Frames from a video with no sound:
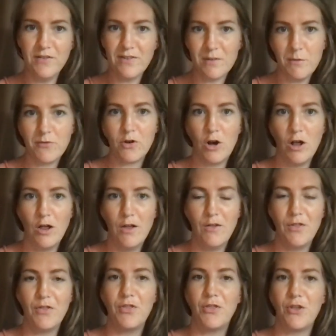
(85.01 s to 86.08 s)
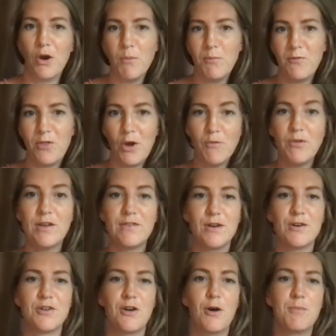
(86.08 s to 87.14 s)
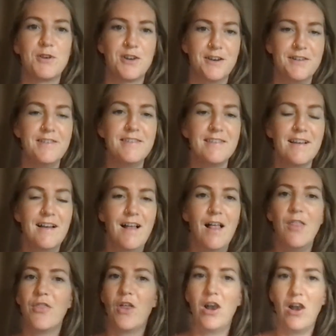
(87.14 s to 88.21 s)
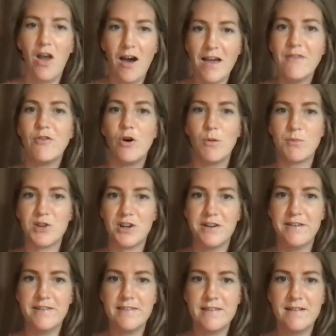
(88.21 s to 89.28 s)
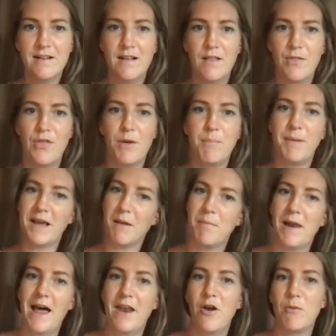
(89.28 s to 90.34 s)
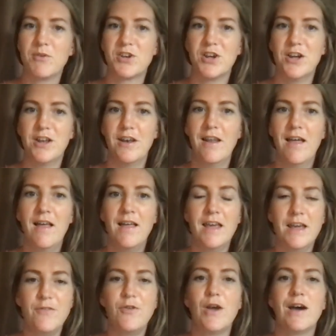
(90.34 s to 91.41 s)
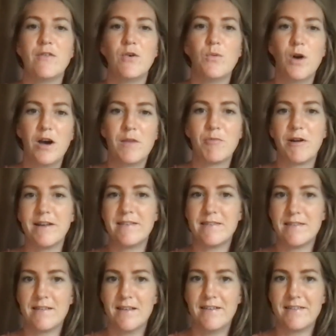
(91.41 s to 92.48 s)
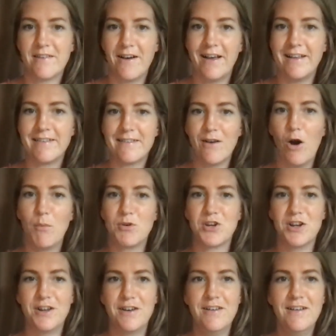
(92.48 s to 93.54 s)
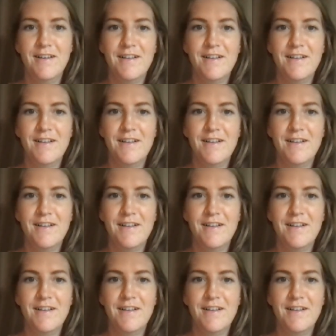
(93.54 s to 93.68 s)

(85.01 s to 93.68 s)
So we've got the obvious options, the live options, the bigger plan option, if you have a WordPress site option,